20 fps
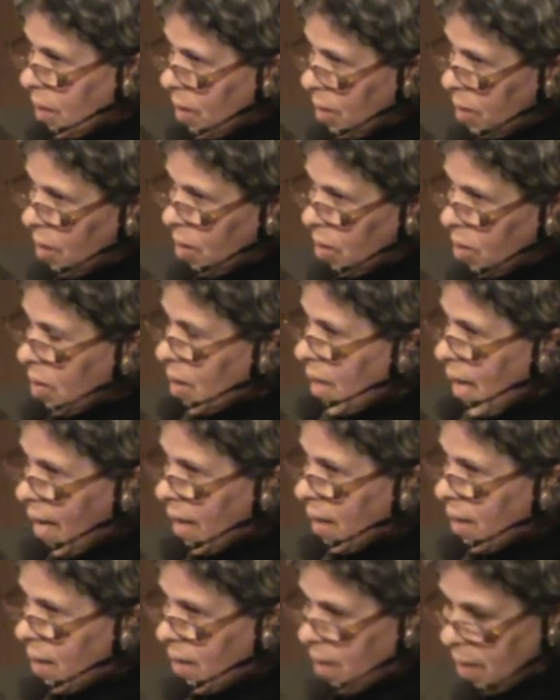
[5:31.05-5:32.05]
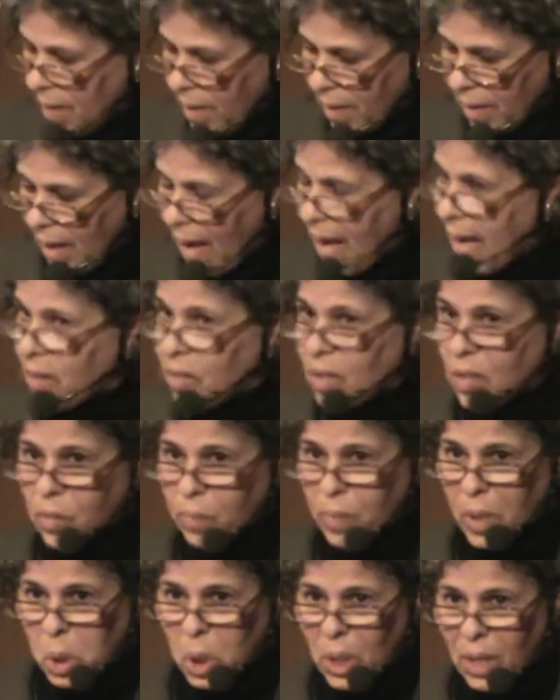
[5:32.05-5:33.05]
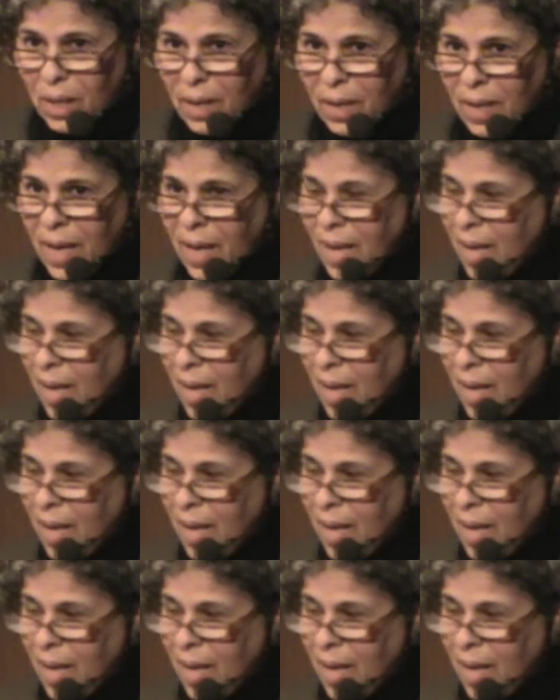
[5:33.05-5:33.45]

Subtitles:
It is like has a special